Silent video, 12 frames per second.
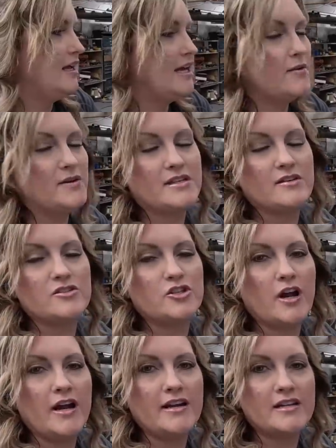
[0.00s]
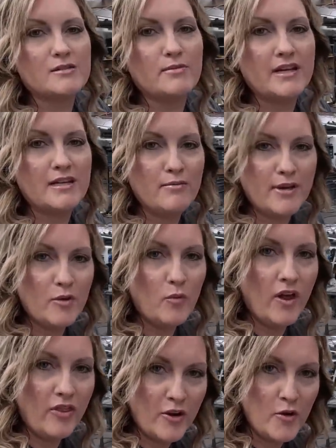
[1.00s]
Anyways, I was trying to explain to Ben
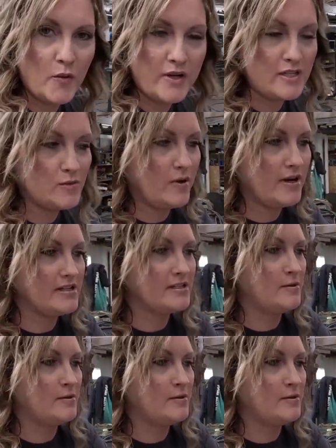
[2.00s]
what the noise was.